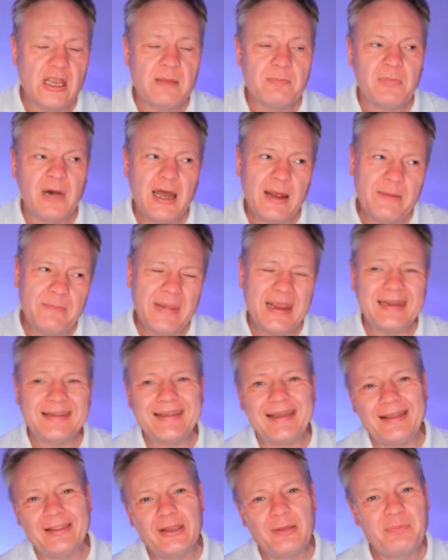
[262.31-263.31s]
My mate
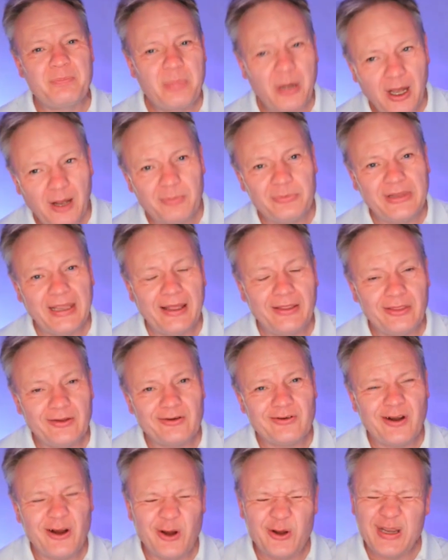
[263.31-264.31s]
down the pub down the
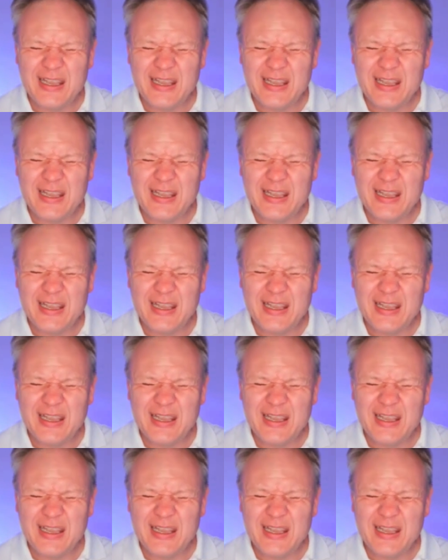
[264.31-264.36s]
road,